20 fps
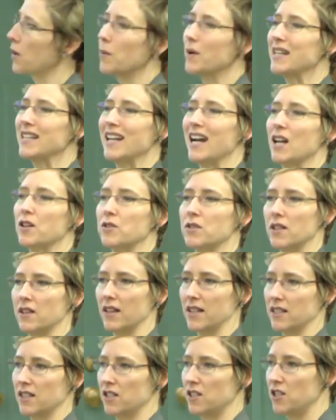would naturally
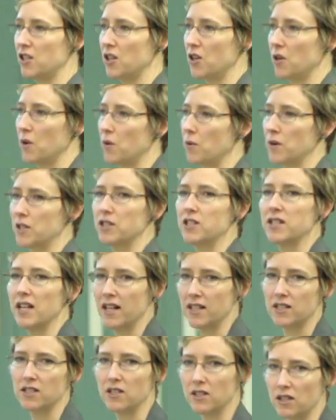like to do, which
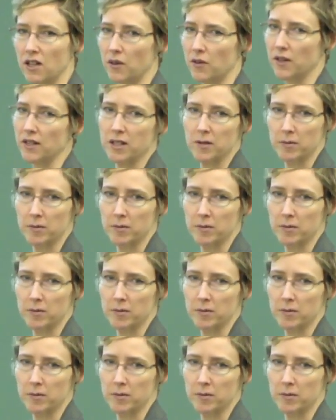tends to lower its